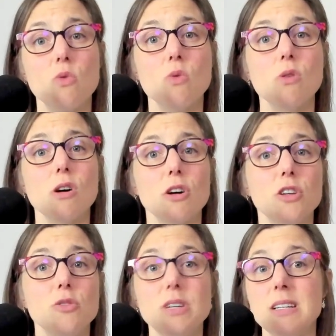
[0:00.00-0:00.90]
or
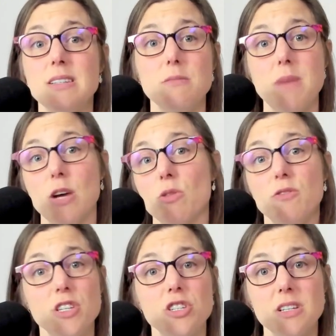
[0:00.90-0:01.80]
you need to make
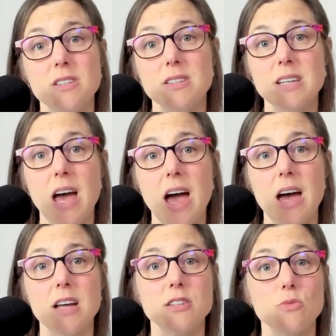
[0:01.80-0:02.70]
revisions
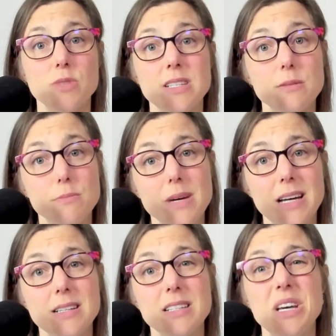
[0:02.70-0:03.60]
and
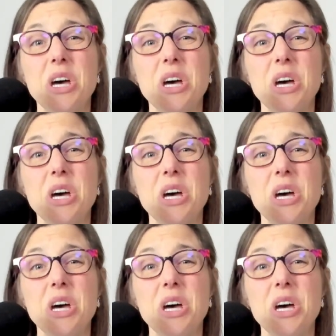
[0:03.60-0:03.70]
resubmit,